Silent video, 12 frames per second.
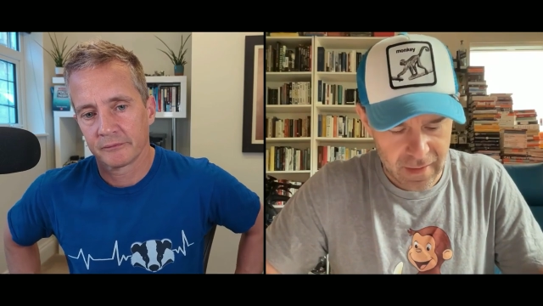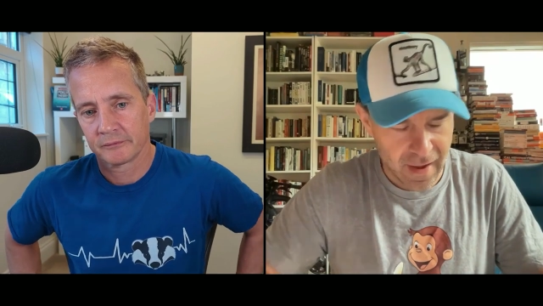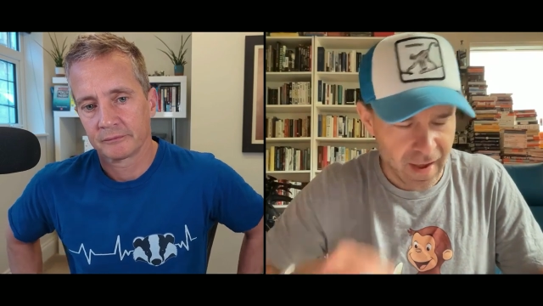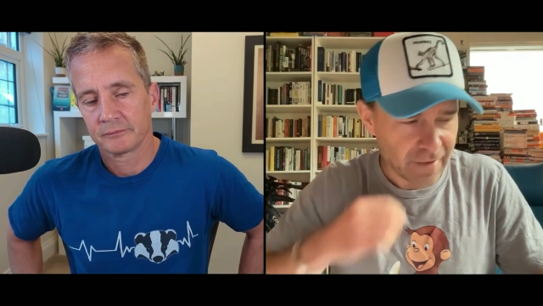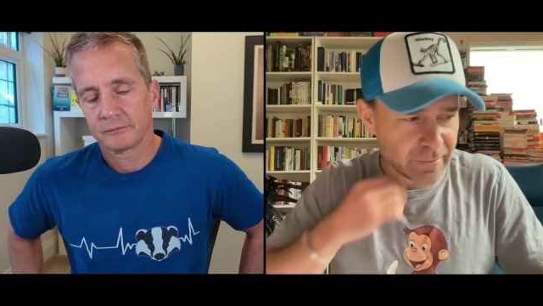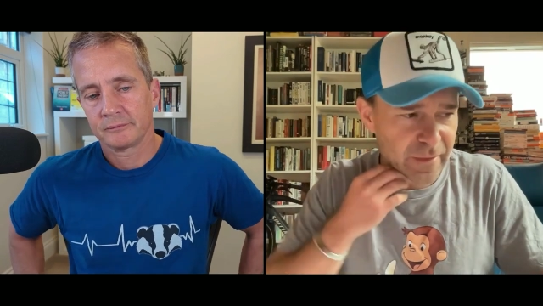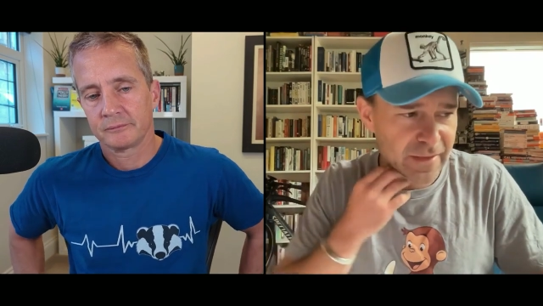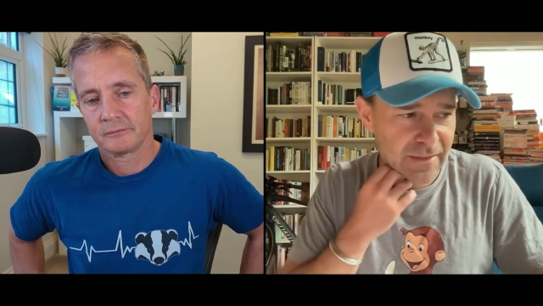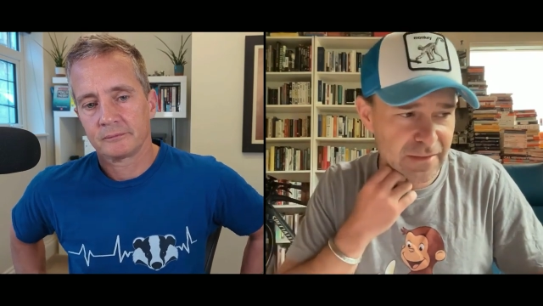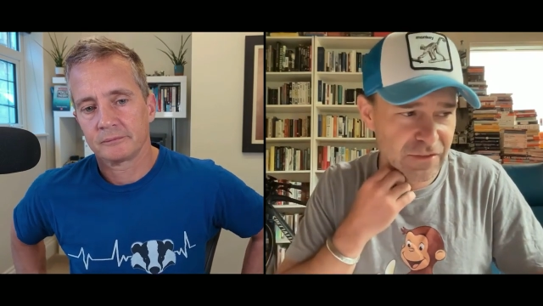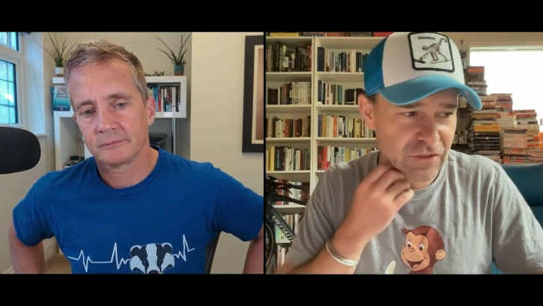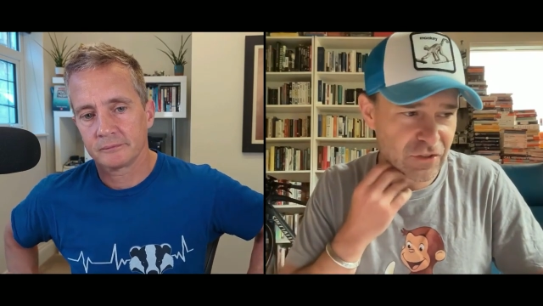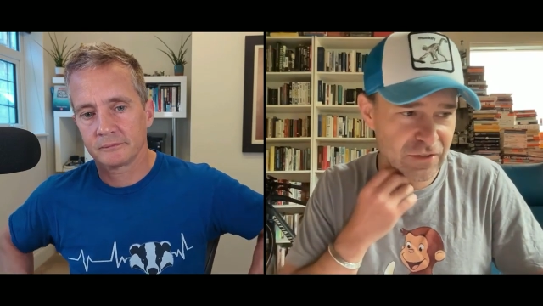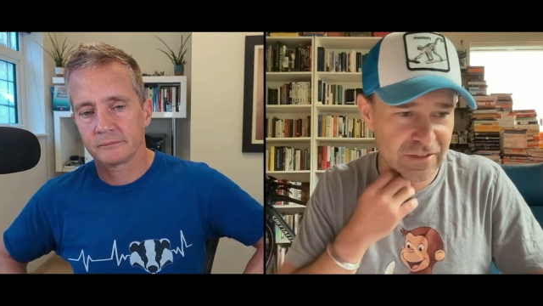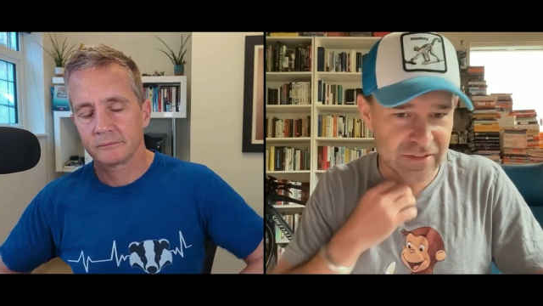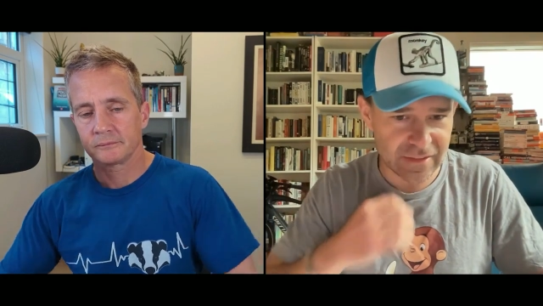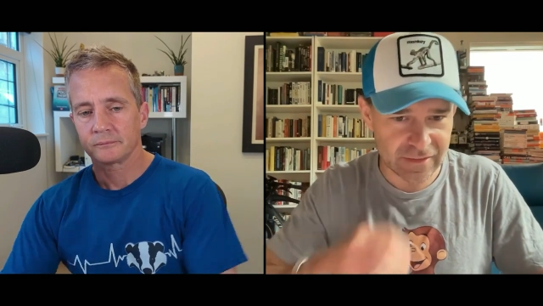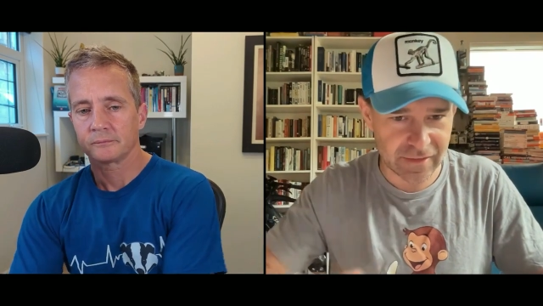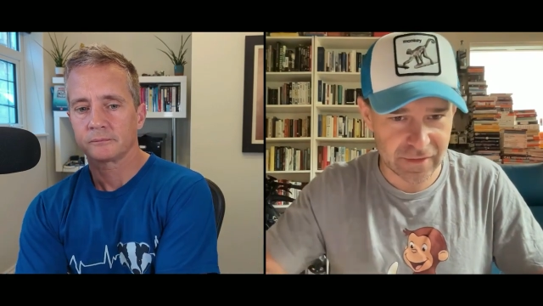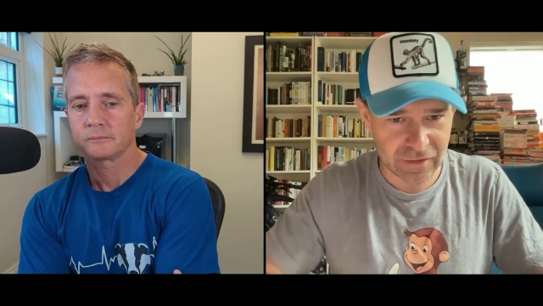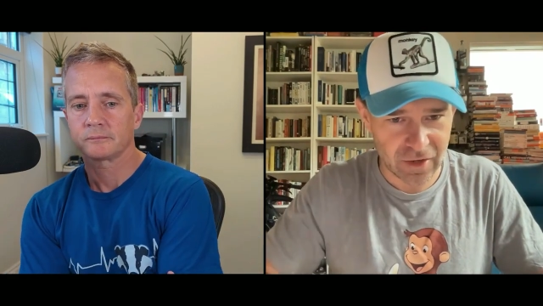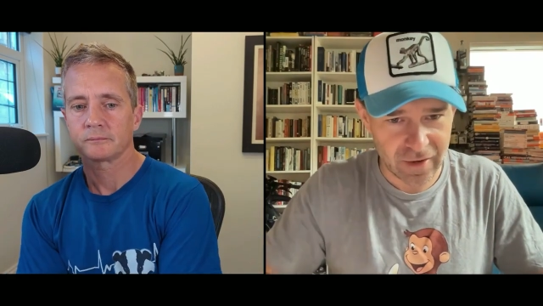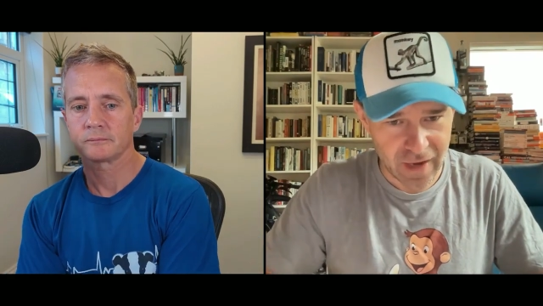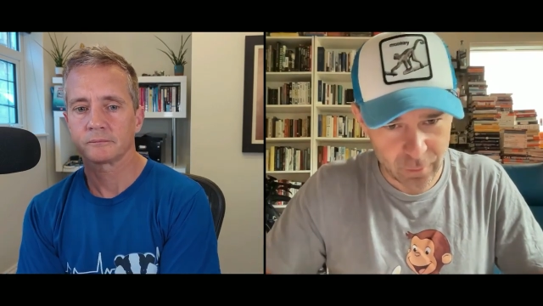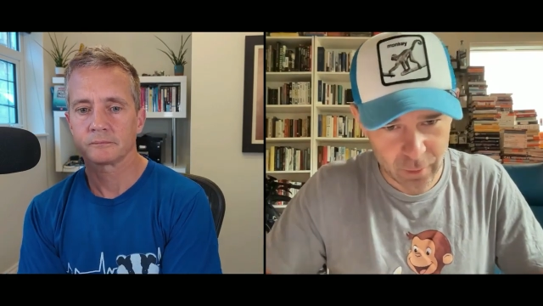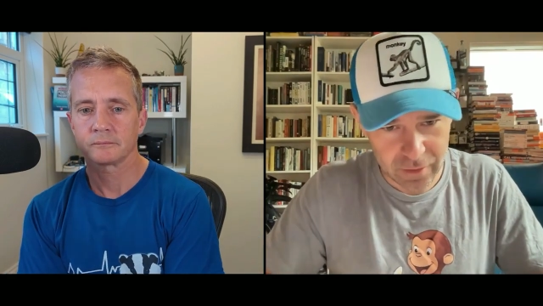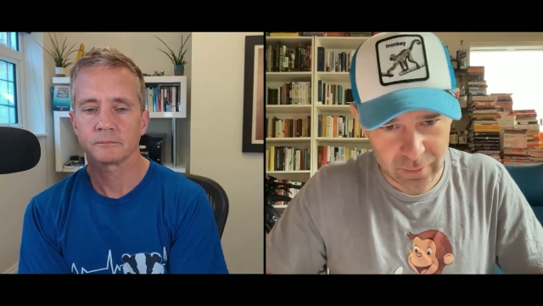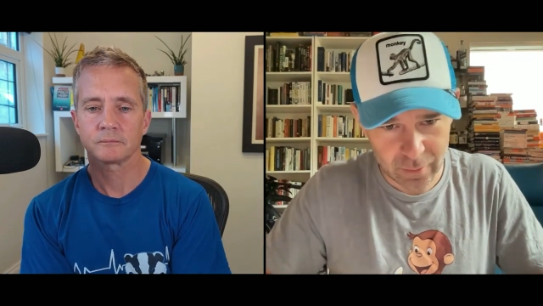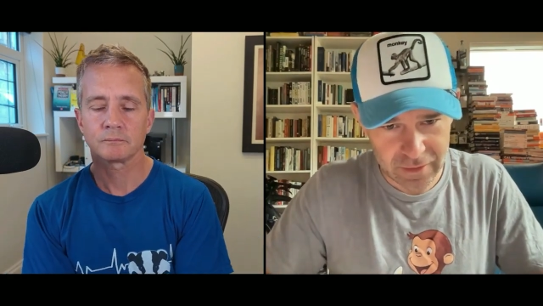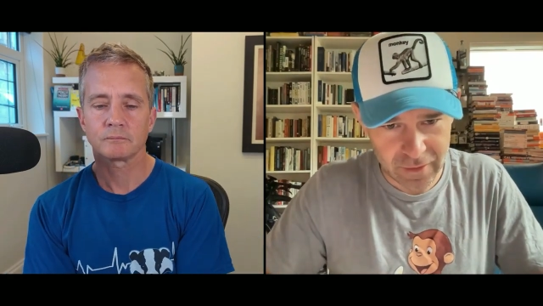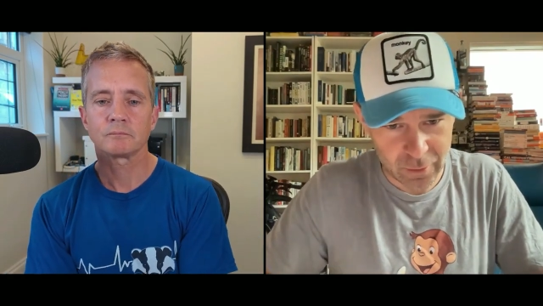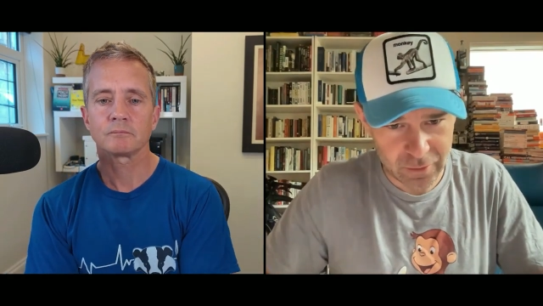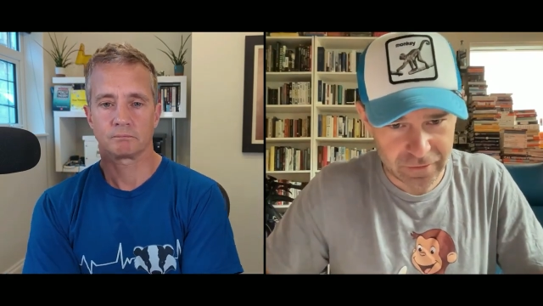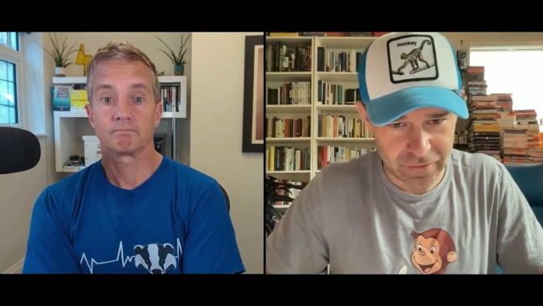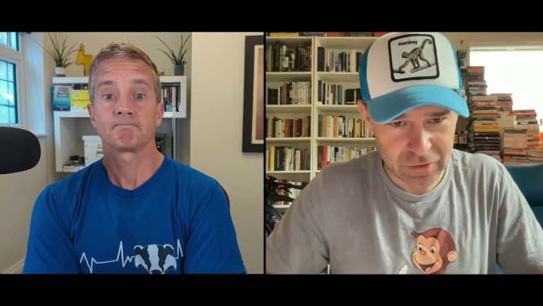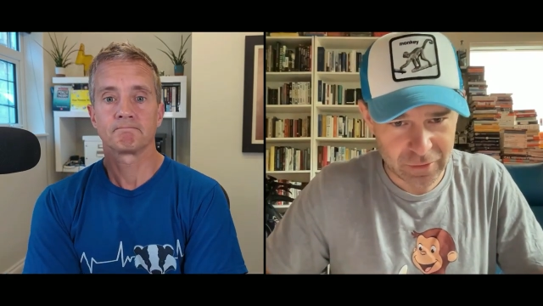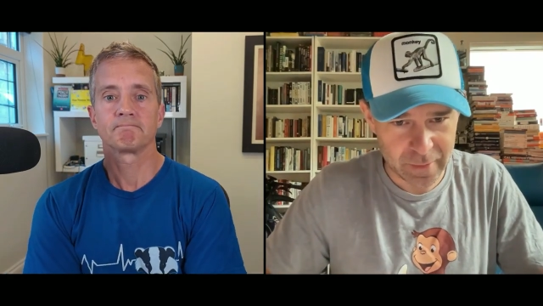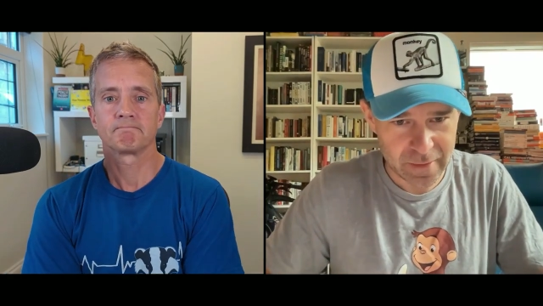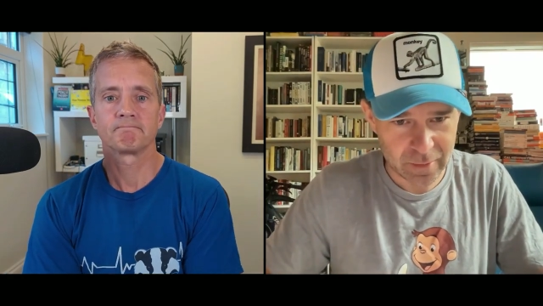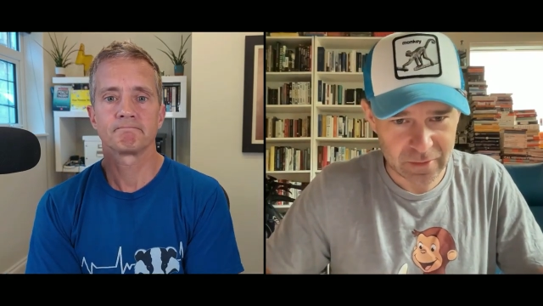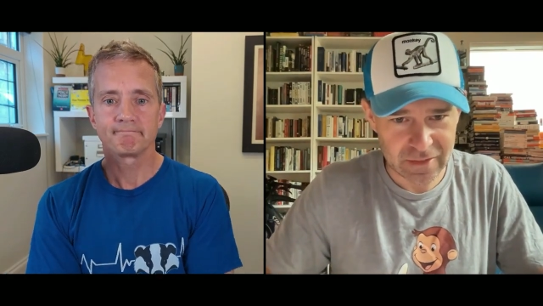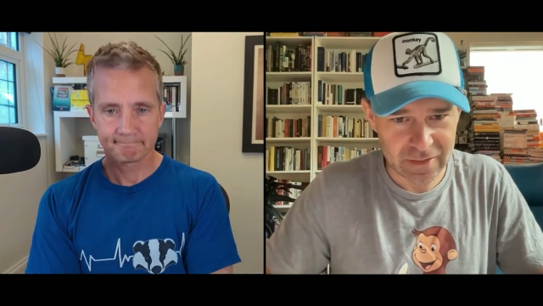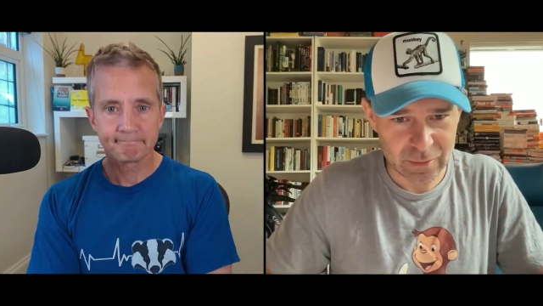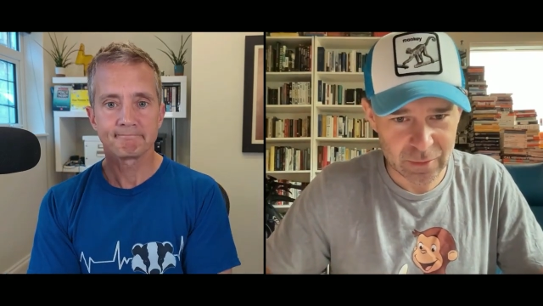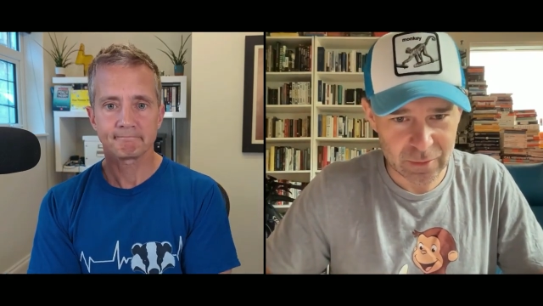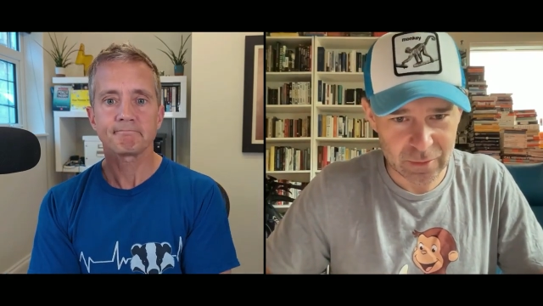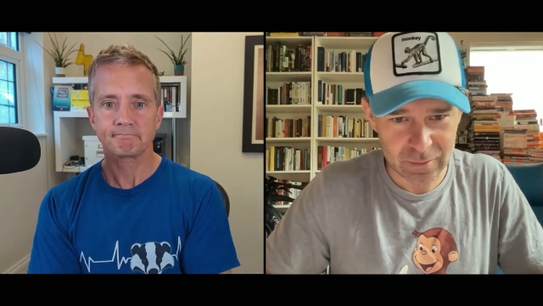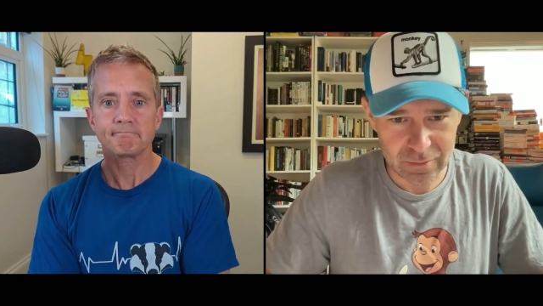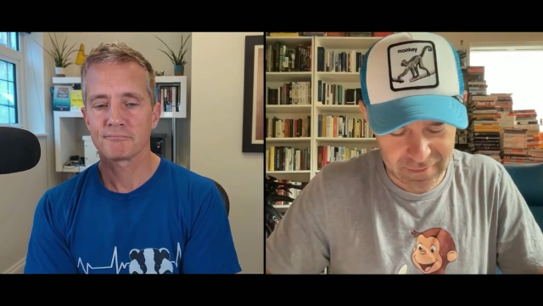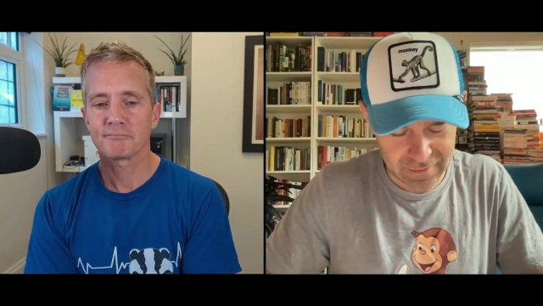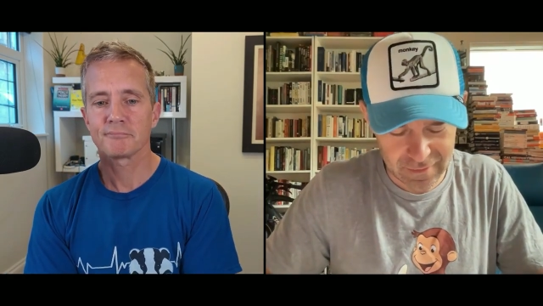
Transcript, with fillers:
Speaker 1: I've been on this journey since the start. I was one of those first people to